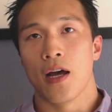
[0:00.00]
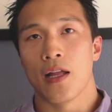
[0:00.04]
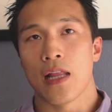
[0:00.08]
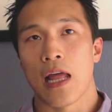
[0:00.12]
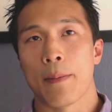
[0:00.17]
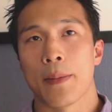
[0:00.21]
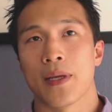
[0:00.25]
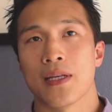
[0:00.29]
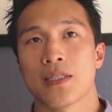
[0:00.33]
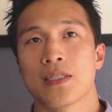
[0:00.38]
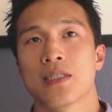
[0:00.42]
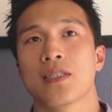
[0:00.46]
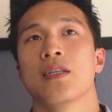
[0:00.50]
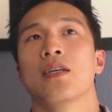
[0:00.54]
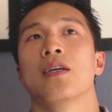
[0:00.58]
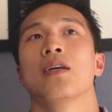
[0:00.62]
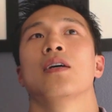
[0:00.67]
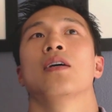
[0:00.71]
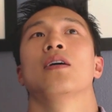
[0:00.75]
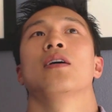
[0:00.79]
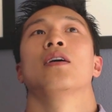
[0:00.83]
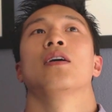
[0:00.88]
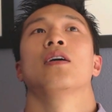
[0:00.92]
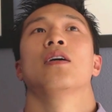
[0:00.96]
That
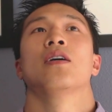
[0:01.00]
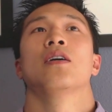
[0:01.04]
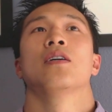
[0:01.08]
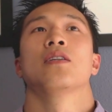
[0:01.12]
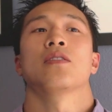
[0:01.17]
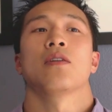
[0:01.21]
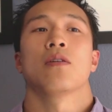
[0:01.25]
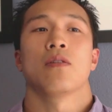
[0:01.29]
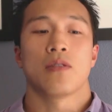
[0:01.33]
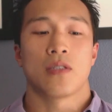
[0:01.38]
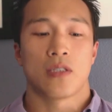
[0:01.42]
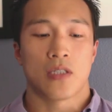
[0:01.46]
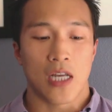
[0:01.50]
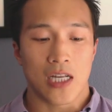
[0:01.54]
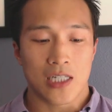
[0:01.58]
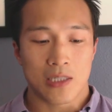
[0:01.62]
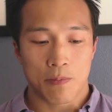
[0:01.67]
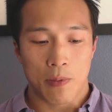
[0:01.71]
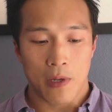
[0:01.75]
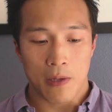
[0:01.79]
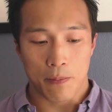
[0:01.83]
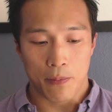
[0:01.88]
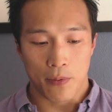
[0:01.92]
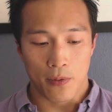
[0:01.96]
means, so
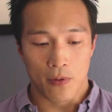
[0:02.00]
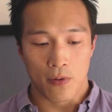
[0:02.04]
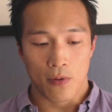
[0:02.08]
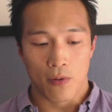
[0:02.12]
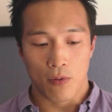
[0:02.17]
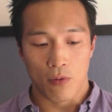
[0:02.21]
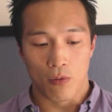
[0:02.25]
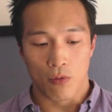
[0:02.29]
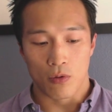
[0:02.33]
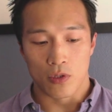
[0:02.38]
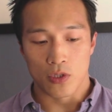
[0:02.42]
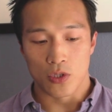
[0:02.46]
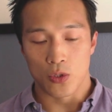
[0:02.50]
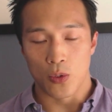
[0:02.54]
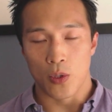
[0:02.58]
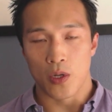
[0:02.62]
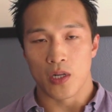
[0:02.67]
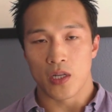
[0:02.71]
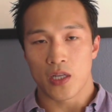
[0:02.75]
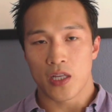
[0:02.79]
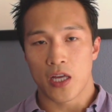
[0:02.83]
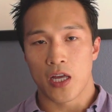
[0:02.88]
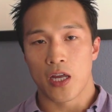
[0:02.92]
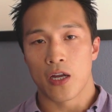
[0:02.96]
6 people were
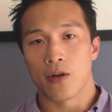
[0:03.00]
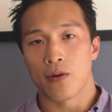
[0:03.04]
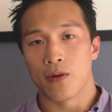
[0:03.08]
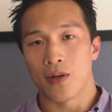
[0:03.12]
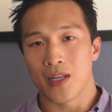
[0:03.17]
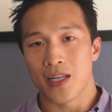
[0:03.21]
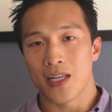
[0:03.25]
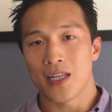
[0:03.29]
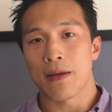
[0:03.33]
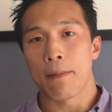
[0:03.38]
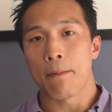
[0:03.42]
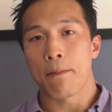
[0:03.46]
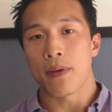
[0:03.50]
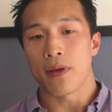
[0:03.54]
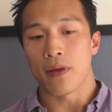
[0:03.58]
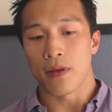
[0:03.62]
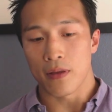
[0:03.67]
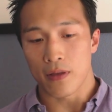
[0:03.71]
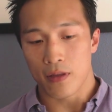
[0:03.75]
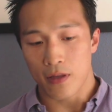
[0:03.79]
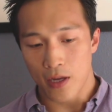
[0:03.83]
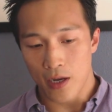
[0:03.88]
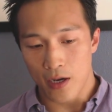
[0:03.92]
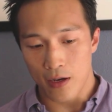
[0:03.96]
doing the carrying and
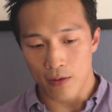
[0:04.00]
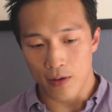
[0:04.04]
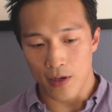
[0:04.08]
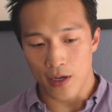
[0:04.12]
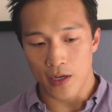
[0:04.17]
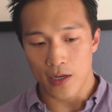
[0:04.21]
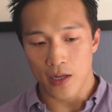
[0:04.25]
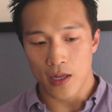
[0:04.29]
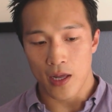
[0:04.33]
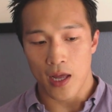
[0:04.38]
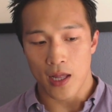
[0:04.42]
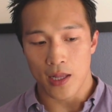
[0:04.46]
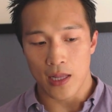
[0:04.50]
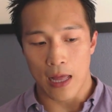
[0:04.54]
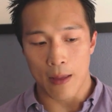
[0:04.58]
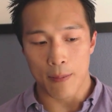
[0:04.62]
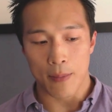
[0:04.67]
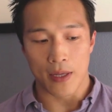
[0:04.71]
being carried.